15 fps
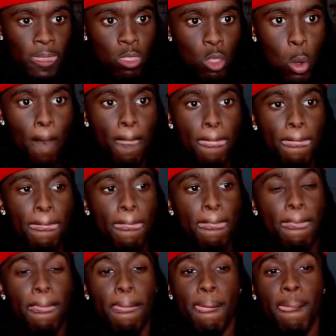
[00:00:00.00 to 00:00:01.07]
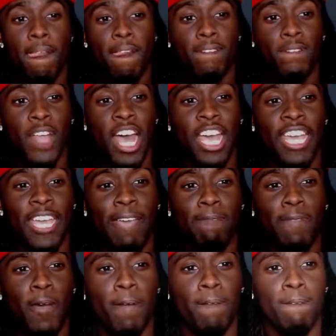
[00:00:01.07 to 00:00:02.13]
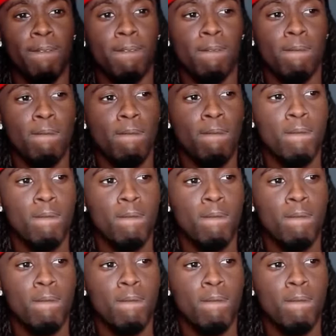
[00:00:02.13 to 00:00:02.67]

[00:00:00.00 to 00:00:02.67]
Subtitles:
They gotta fix this cam, but he done messed it up.